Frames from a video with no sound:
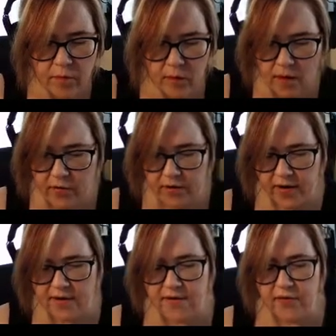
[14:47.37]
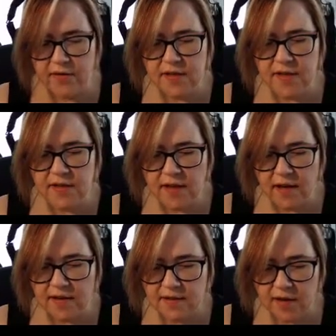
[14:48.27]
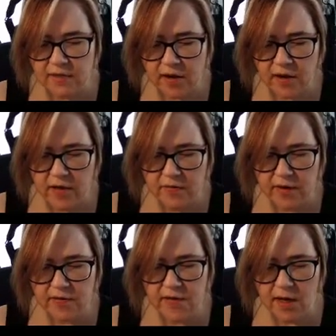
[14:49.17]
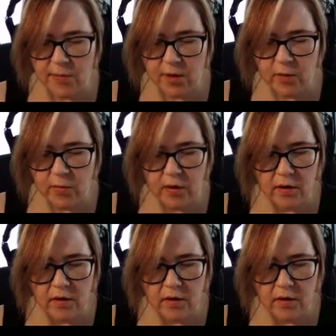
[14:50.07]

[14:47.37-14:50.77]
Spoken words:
I only got 17 seconds left. I don't have enough time anyway.